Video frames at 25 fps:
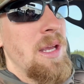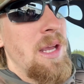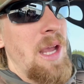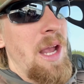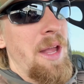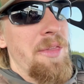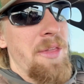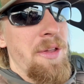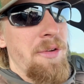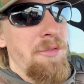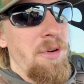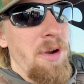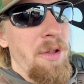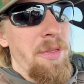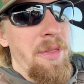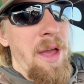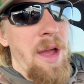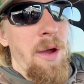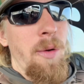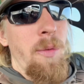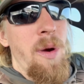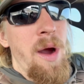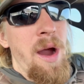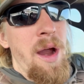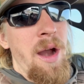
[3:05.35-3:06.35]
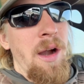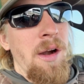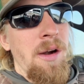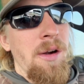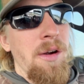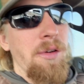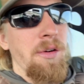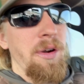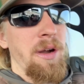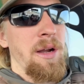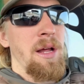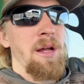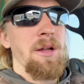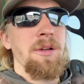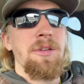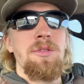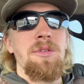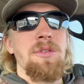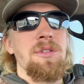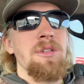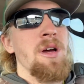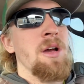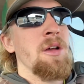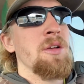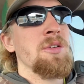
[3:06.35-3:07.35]
and then run that wire right out to a
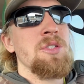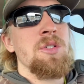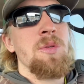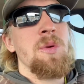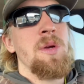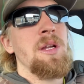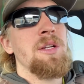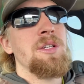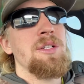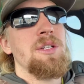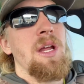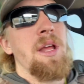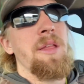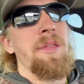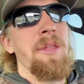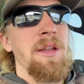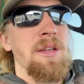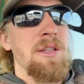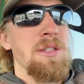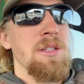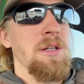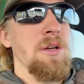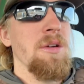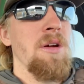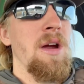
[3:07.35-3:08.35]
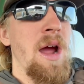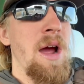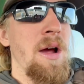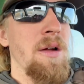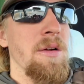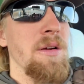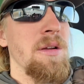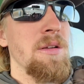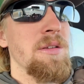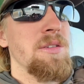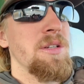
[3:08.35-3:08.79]
toggle switch and then to ground.